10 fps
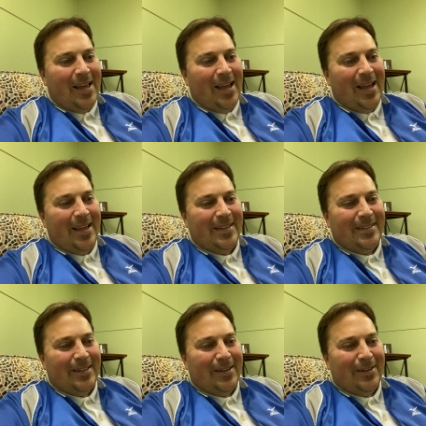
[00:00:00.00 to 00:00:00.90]

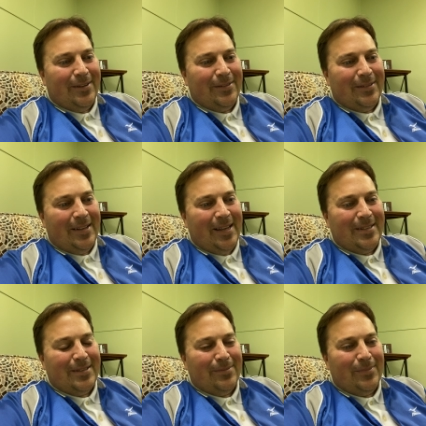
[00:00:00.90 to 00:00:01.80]
and
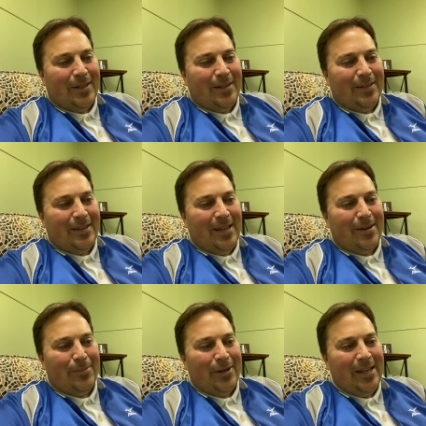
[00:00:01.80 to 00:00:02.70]
had
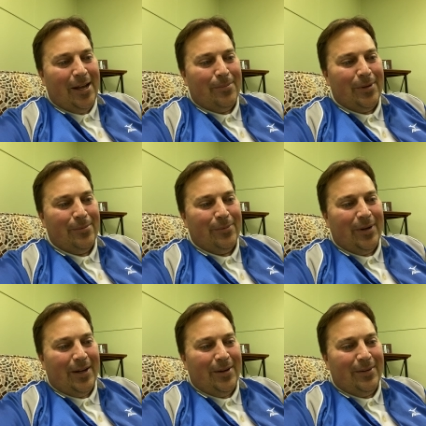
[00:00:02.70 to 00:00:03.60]
a buddy help me
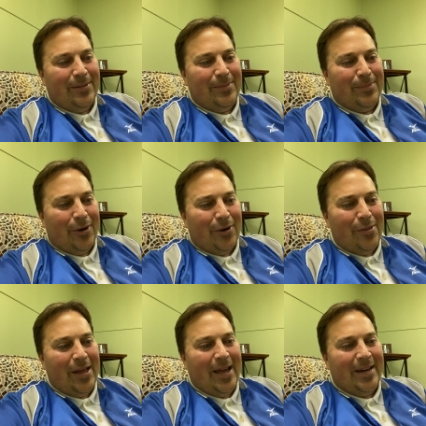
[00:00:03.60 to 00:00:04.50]
borrow
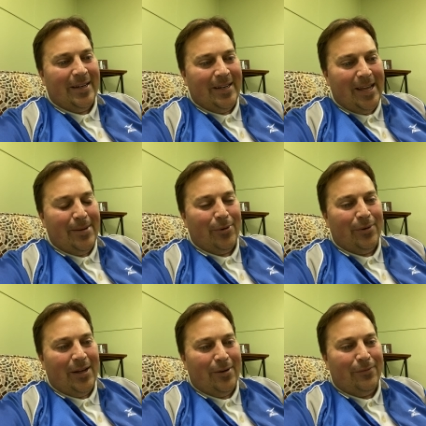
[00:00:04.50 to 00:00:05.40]
that, and a
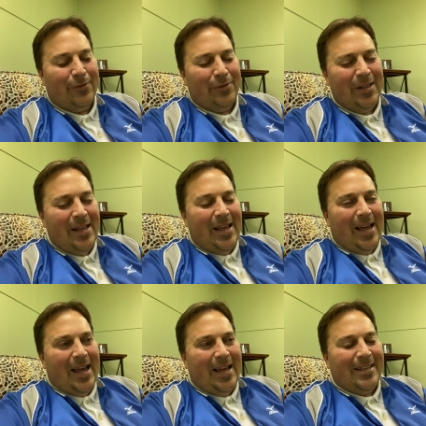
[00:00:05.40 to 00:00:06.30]
neighbor helpful
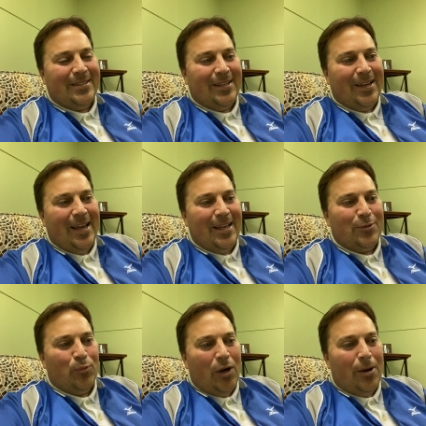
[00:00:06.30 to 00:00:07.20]

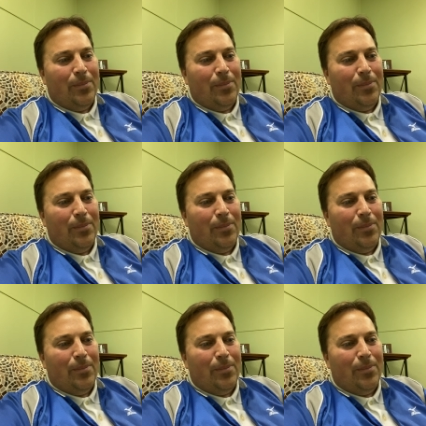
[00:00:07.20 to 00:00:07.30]
as well.